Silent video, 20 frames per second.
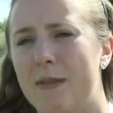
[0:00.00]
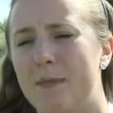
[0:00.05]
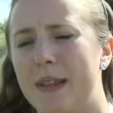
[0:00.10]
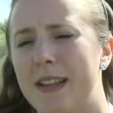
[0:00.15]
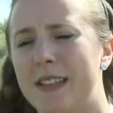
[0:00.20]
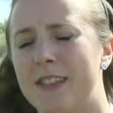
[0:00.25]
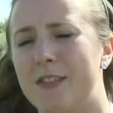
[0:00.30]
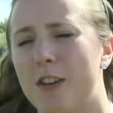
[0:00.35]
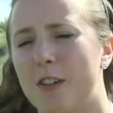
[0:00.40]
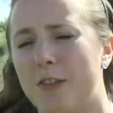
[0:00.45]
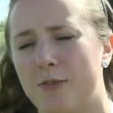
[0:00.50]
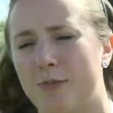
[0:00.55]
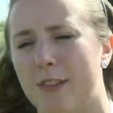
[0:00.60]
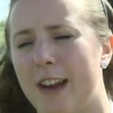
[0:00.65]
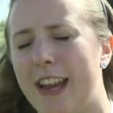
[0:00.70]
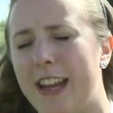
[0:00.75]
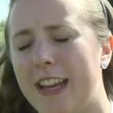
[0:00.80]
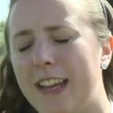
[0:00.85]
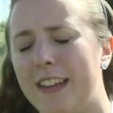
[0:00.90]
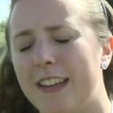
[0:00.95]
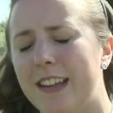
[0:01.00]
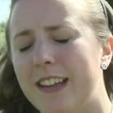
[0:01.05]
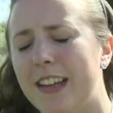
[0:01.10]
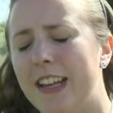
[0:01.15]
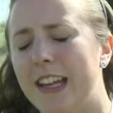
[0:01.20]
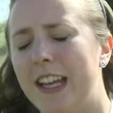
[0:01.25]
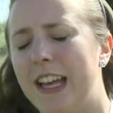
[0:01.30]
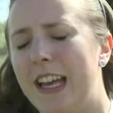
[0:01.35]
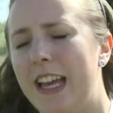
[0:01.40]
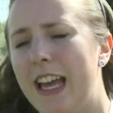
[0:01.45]
It's not great.
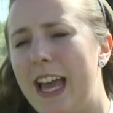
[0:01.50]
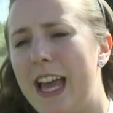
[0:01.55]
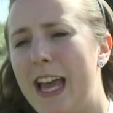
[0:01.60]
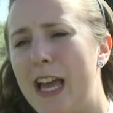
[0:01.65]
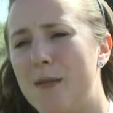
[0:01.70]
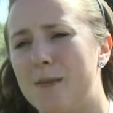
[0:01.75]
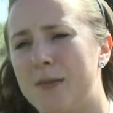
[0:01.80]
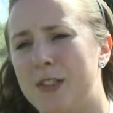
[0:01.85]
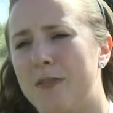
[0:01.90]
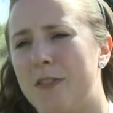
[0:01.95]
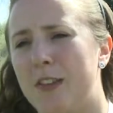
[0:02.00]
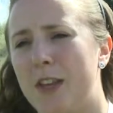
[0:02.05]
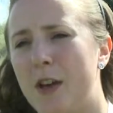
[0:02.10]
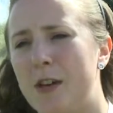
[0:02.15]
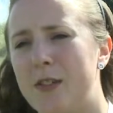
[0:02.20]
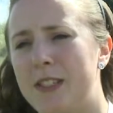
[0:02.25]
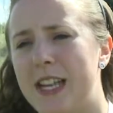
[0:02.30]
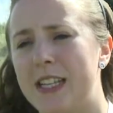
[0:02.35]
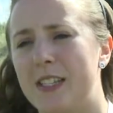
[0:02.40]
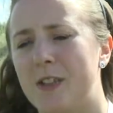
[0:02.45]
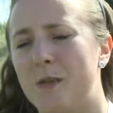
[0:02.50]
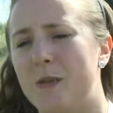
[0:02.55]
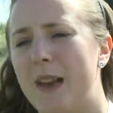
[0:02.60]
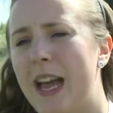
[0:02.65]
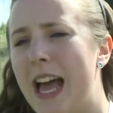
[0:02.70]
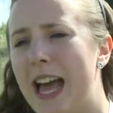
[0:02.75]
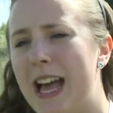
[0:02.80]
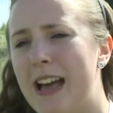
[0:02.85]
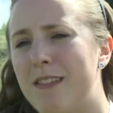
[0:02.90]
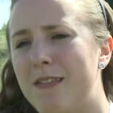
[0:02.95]
So for those that don't
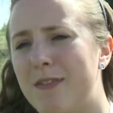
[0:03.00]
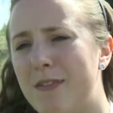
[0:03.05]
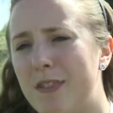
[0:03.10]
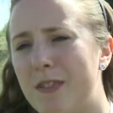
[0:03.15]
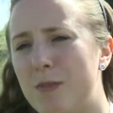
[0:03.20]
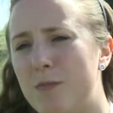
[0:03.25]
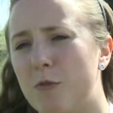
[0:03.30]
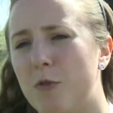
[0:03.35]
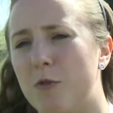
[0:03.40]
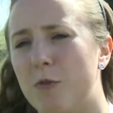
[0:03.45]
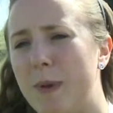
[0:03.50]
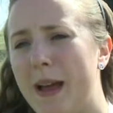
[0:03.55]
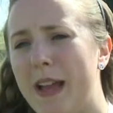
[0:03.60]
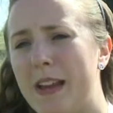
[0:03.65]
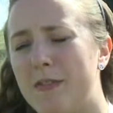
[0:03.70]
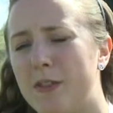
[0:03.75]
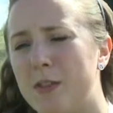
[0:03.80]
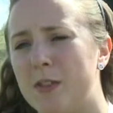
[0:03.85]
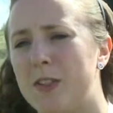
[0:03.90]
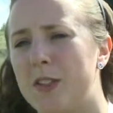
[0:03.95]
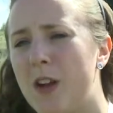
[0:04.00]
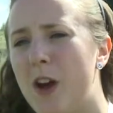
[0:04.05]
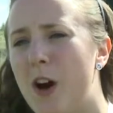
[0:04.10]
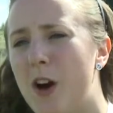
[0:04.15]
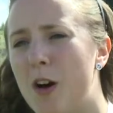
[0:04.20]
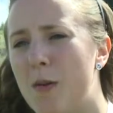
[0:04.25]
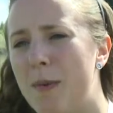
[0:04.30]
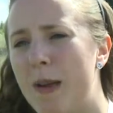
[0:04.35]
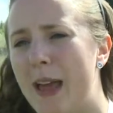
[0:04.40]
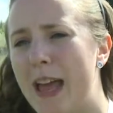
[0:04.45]
have broadband full
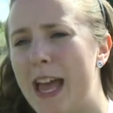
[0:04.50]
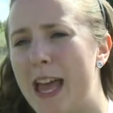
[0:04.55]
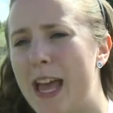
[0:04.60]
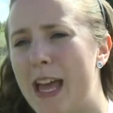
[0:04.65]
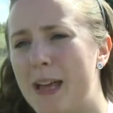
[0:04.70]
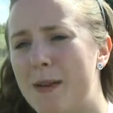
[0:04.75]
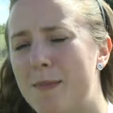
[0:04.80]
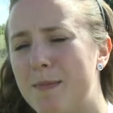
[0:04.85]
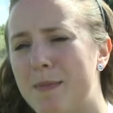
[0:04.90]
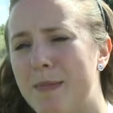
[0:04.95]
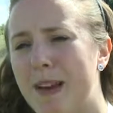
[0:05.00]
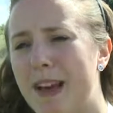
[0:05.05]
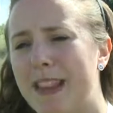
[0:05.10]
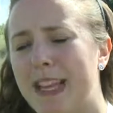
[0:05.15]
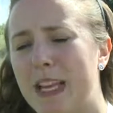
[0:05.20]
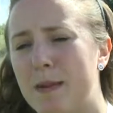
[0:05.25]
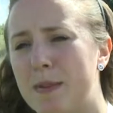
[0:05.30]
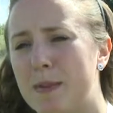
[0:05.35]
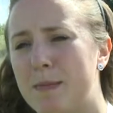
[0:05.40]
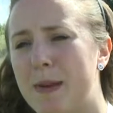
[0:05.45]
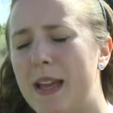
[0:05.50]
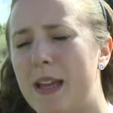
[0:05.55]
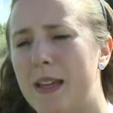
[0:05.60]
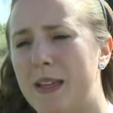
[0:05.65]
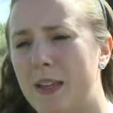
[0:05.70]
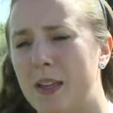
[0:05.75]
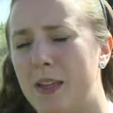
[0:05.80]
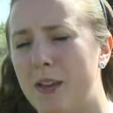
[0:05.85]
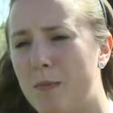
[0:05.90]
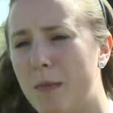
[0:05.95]
stop, I think it must be a
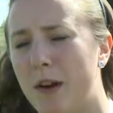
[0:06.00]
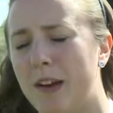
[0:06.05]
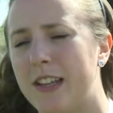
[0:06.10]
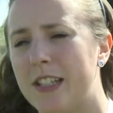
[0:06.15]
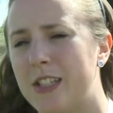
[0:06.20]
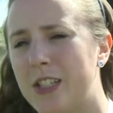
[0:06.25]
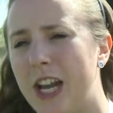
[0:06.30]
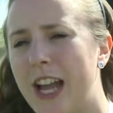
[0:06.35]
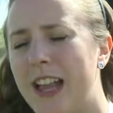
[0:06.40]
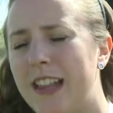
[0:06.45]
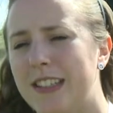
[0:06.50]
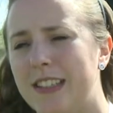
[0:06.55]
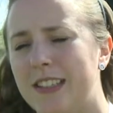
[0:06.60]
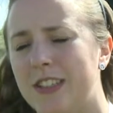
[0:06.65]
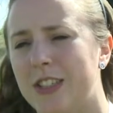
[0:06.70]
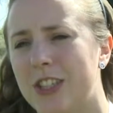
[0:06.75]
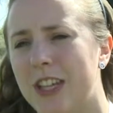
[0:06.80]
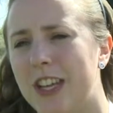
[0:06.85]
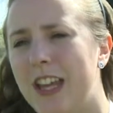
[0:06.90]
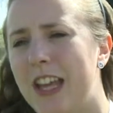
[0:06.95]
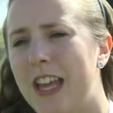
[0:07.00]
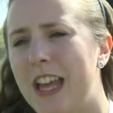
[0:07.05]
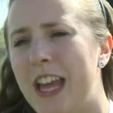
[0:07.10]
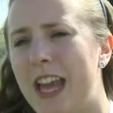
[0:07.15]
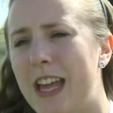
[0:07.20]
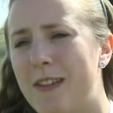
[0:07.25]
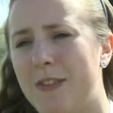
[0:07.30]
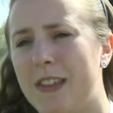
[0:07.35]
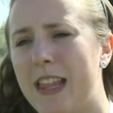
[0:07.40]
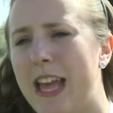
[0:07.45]
humongous challenge
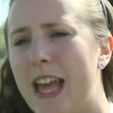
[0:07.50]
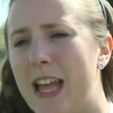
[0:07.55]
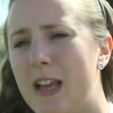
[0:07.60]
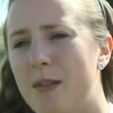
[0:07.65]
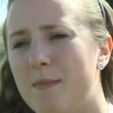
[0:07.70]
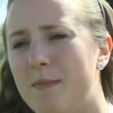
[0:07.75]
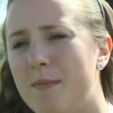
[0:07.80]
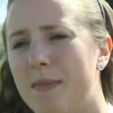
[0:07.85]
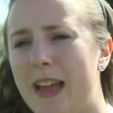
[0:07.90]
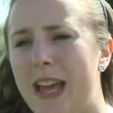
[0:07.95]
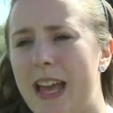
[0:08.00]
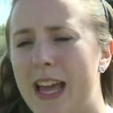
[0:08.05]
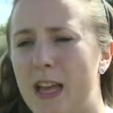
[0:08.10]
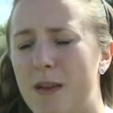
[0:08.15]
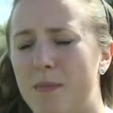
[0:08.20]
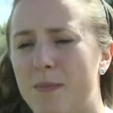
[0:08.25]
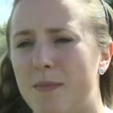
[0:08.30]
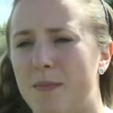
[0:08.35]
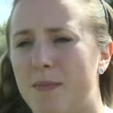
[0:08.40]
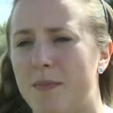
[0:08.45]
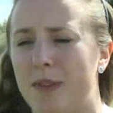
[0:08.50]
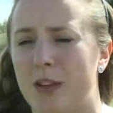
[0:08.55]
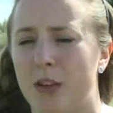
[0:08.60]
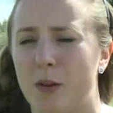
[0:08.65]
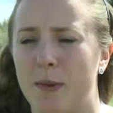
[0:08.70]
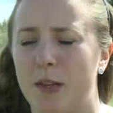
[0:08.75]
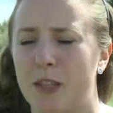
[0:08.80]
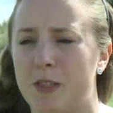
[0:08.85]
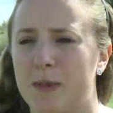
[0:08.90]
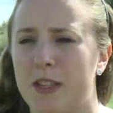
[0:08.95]
for them, you know,
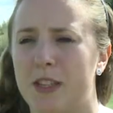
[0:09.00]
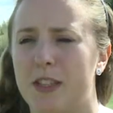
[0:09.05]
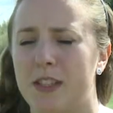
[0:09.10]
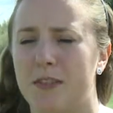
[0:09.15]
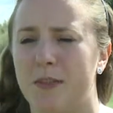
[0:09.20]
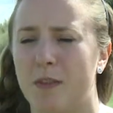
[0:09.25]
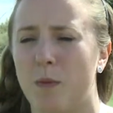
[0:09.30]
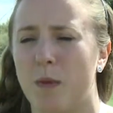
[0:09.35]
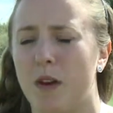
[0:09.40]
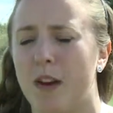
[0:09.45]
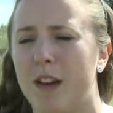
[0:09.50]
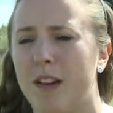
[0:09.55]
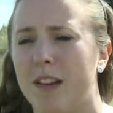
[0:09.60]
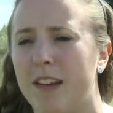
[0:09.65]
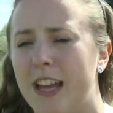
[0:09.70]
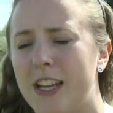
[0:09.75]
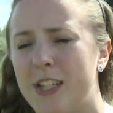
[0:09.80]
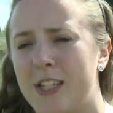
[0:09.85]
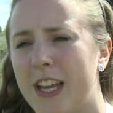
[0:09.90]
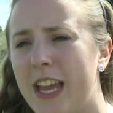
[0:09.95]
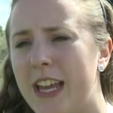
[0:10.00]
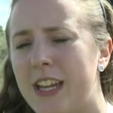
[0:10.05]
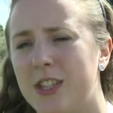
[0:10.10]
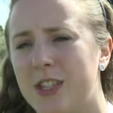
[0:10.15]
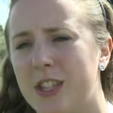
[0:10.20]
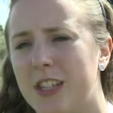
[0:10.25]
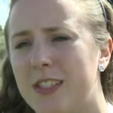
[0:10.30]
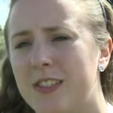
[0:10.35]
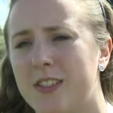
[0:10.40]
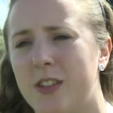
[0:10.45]
because we use it for work,
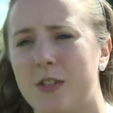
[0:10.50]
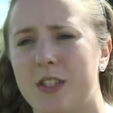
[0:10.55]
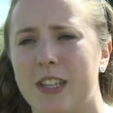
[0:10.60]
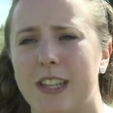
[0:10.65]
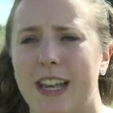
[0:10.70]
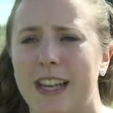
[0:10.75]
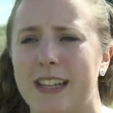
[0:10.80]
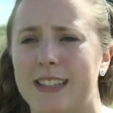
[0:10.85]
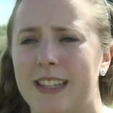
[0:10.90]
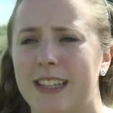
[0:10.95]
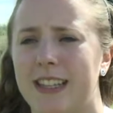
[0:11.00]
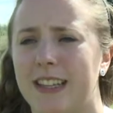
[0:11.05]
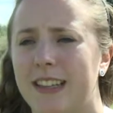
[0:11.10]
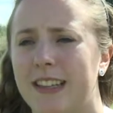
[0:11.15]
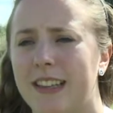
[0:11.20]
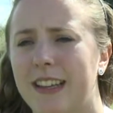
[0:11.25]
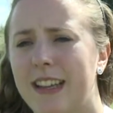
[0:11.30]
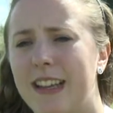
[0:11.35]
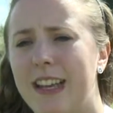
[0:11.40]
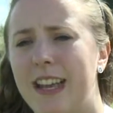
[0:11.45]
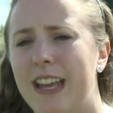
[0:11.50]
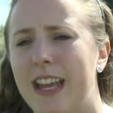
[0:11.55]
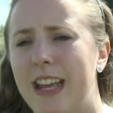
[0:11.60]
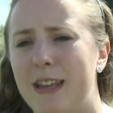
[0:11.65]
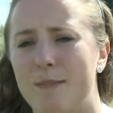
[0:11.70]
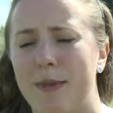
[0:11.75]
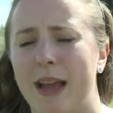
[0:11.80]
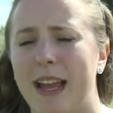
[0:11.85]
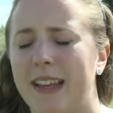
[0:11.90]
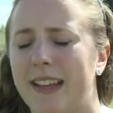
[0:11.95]
education, socialising,
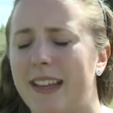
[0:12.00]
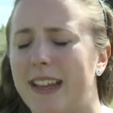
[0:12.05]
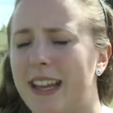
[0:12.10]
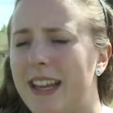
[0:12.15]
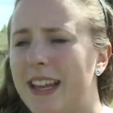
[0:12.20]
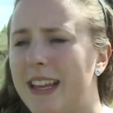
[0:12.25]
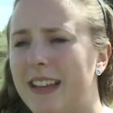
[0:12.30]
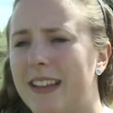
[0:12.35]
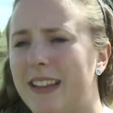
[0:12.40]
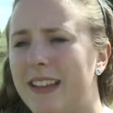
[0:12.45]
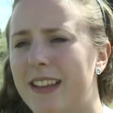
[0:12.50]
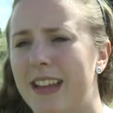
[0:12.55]
banking.